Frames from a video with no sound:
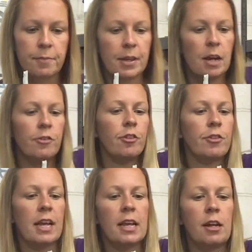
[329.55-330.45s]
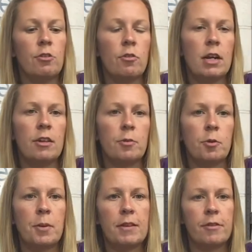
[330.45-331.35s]
Now I've just taken a really
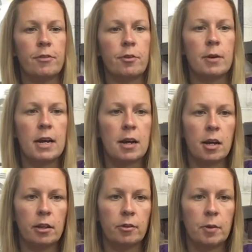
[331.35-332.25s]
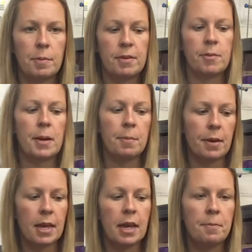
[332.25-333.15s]
small piece of square piece of paper
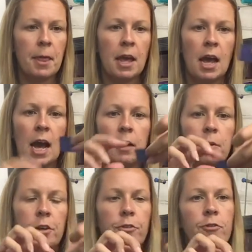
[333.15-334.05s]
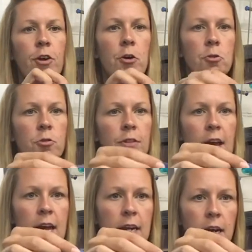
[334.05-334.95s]
here, and I'm going to fold
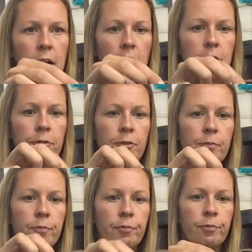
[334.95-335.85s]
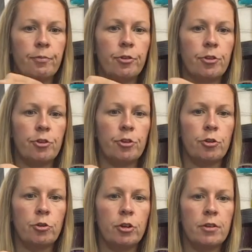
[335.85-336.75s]
that in half to the two
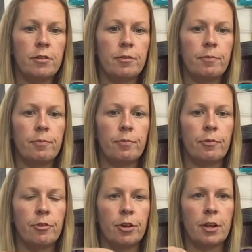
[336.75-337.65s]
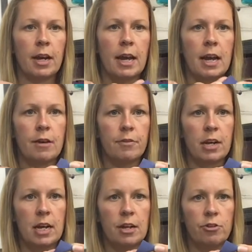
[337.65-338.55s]
corners so that I have
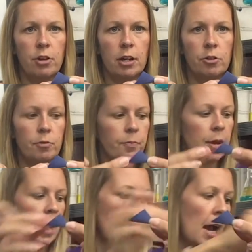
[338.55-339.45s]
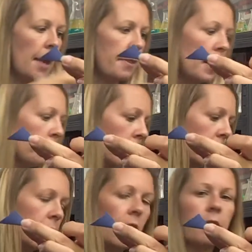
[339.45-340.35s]
a triangle, and then I'm
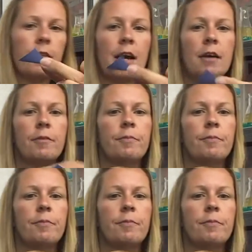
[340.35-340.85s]
going to cut that